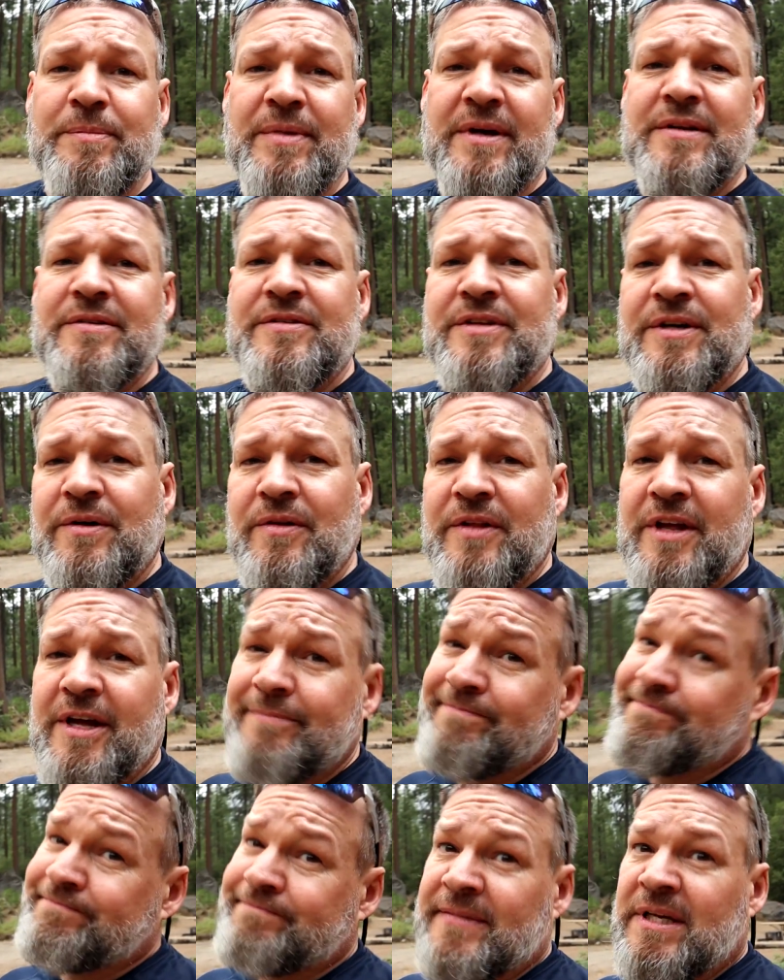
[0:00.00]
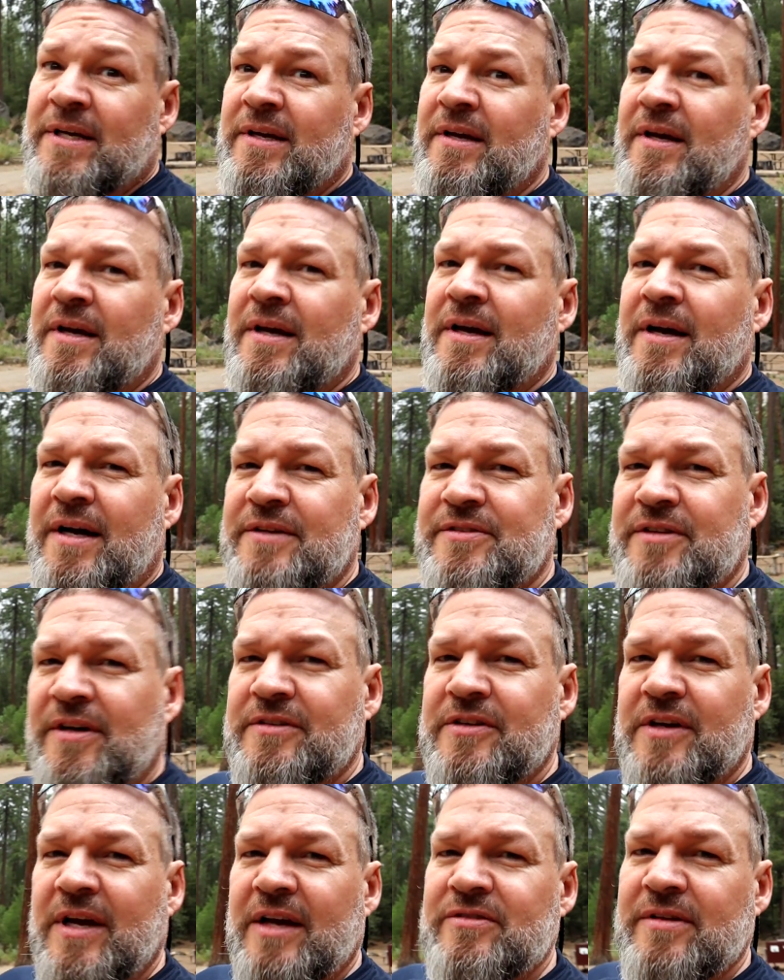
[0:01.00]
But until then, I'll
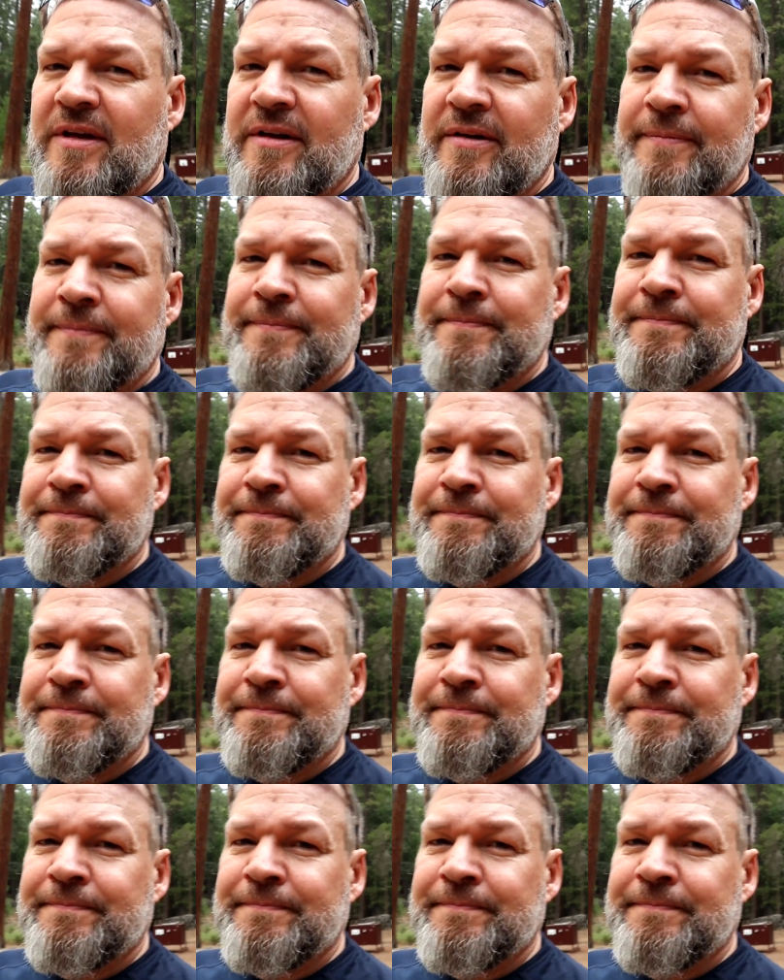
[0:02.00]
talk to you guys later.